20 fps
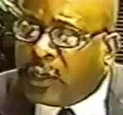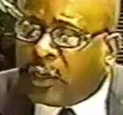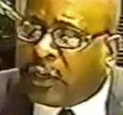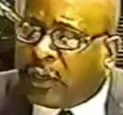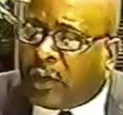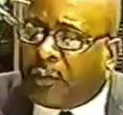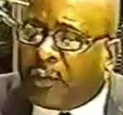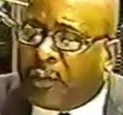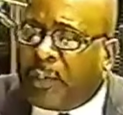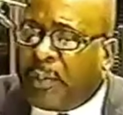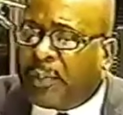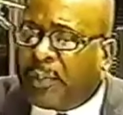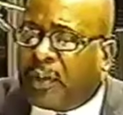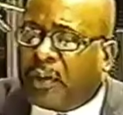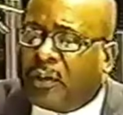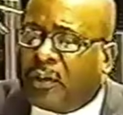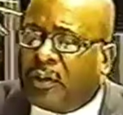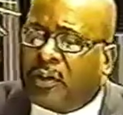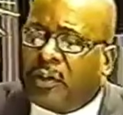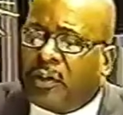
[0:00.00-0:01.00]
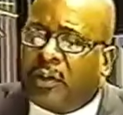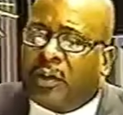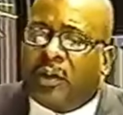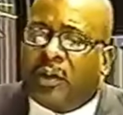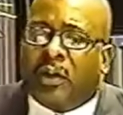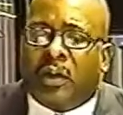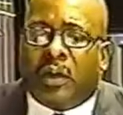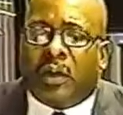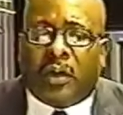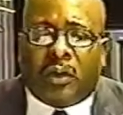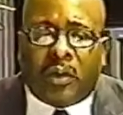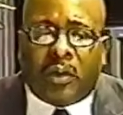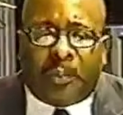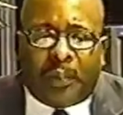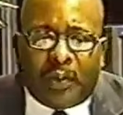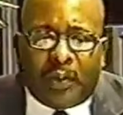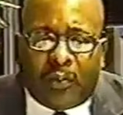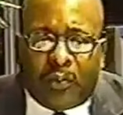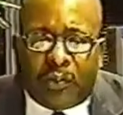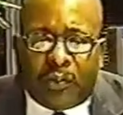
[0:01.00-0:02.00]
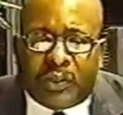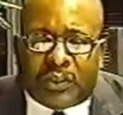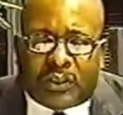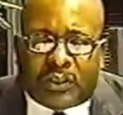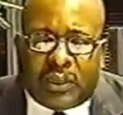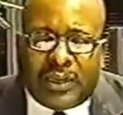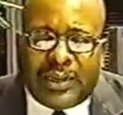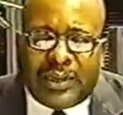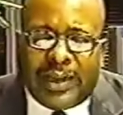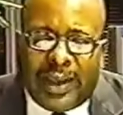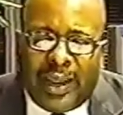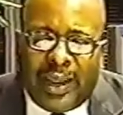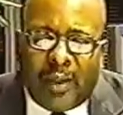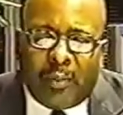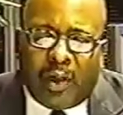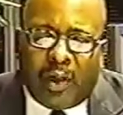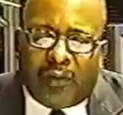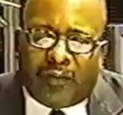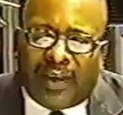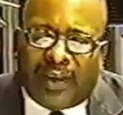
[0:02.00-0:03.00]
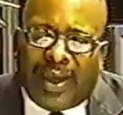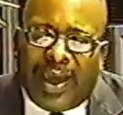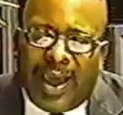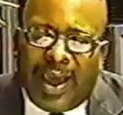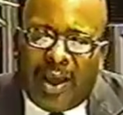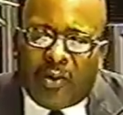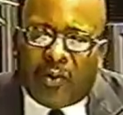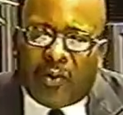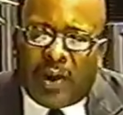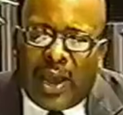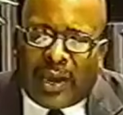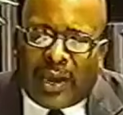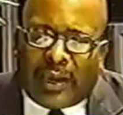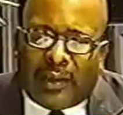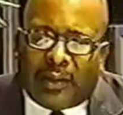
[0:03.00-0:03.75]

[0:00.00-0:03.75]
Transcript: Now remember, Nibiru is the name of the Anunnaki,